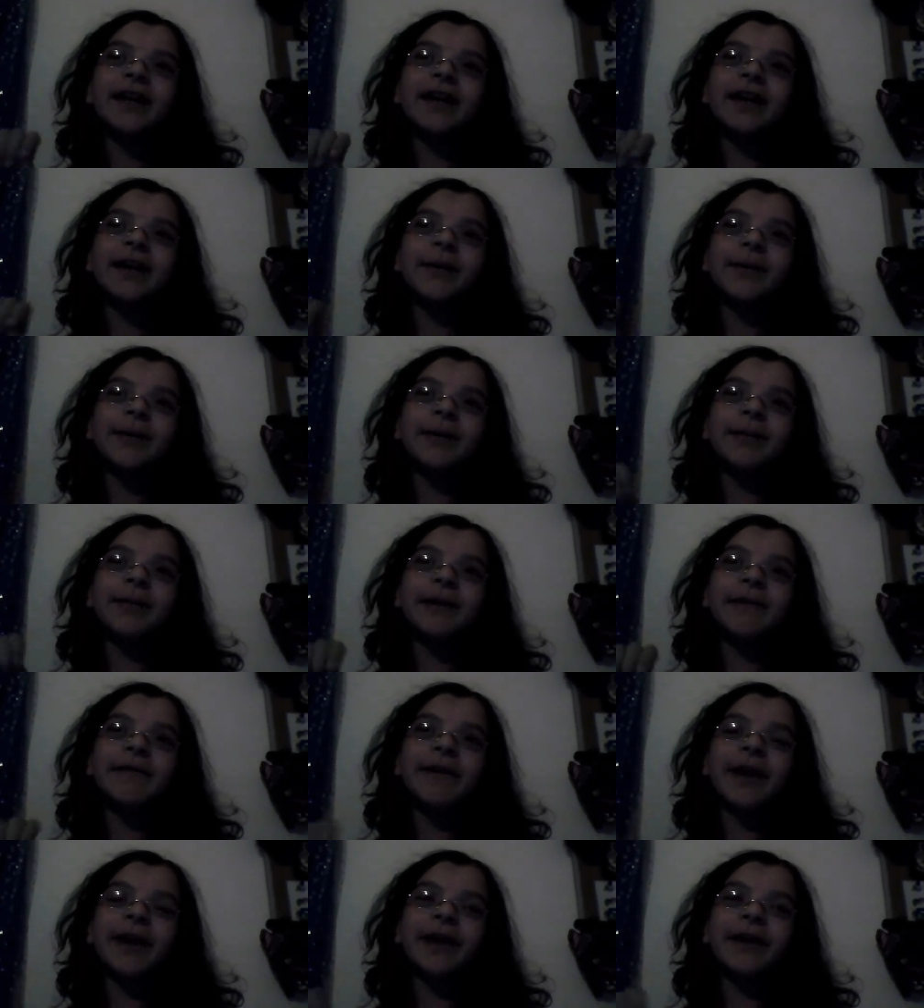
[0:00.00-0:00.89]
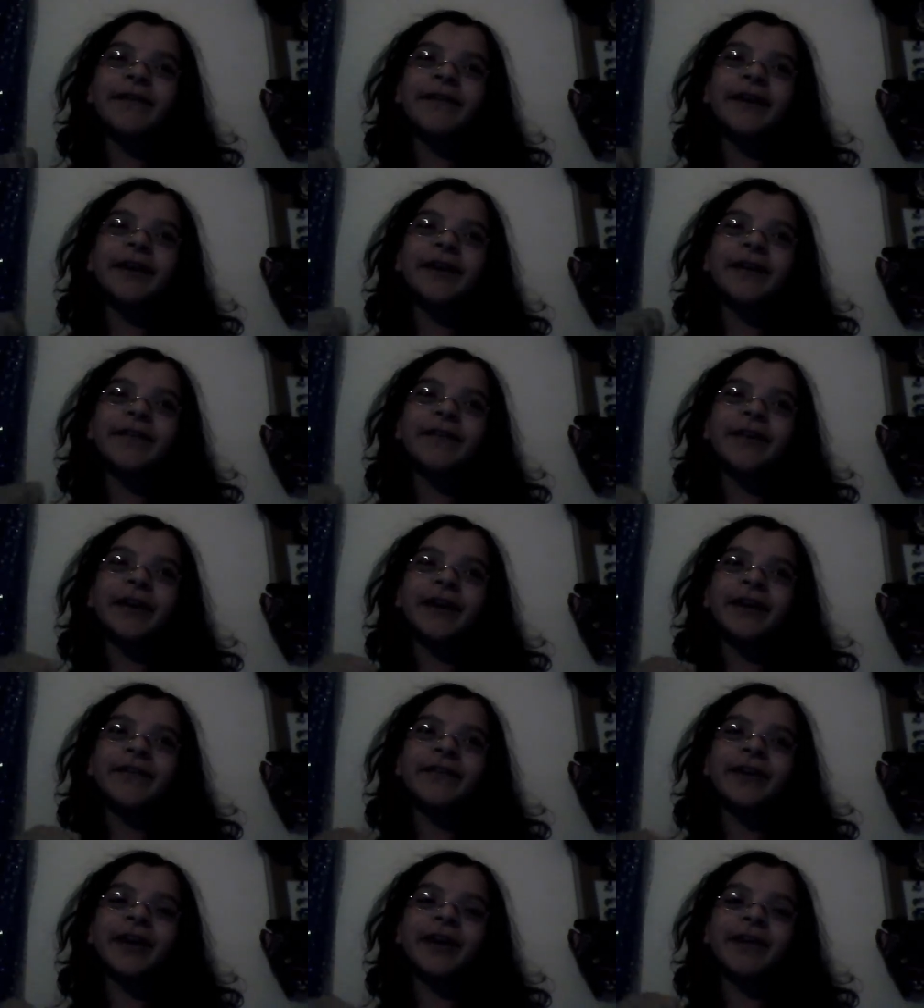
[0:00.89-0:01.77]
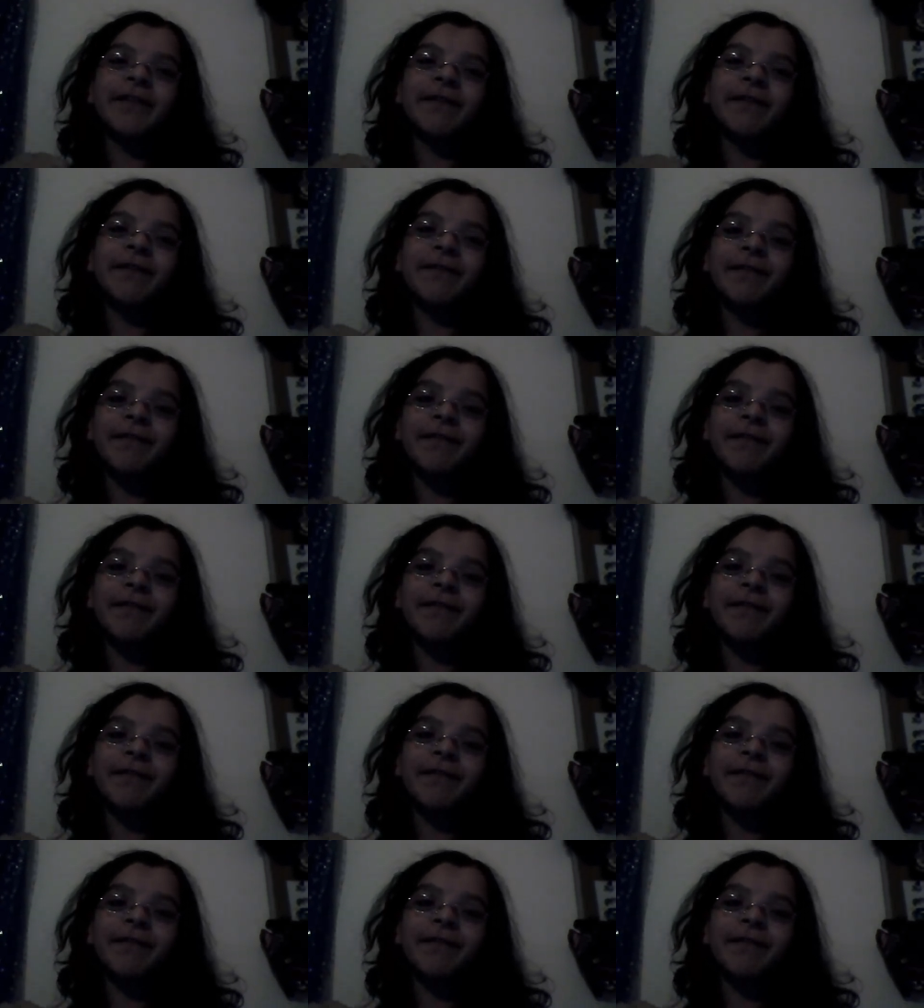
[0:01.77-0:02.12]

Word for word: it would be very, very, very, very,